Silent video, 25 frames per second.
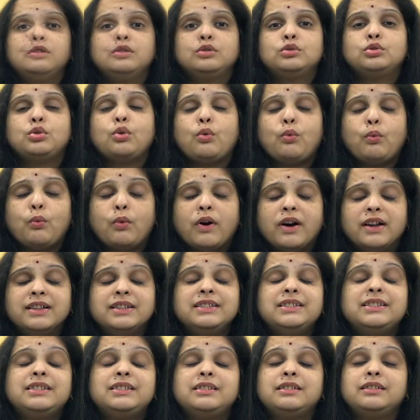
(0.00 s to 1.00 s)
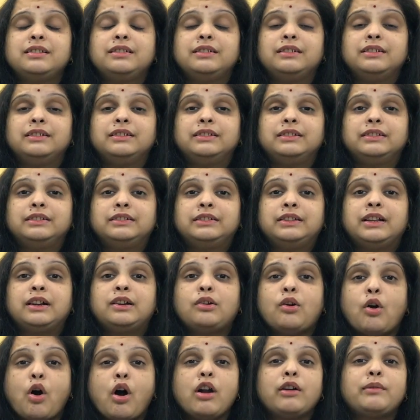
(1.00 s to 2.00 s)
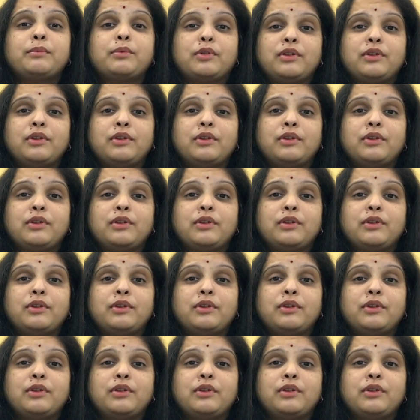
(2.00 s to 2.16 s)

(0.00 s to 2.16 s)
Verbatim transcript: So once the cord